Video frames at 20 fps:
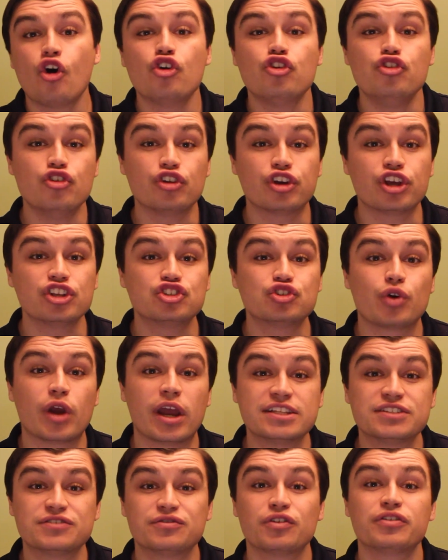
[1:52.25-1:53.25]
you can
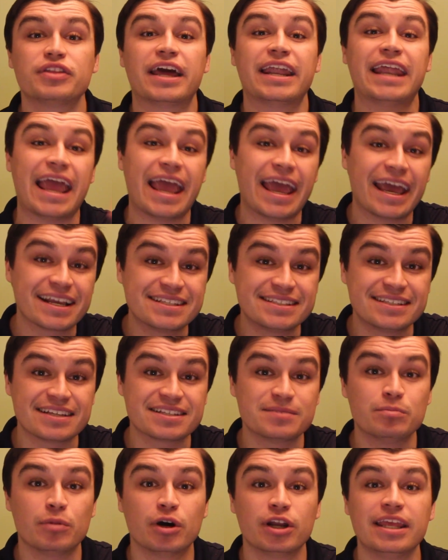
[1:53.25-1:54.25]
transfer that
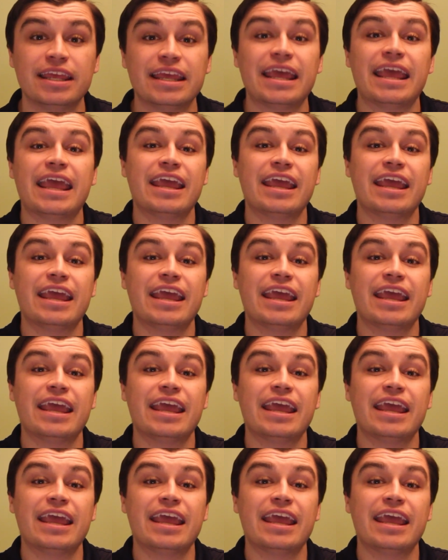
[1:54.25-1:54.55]
excess money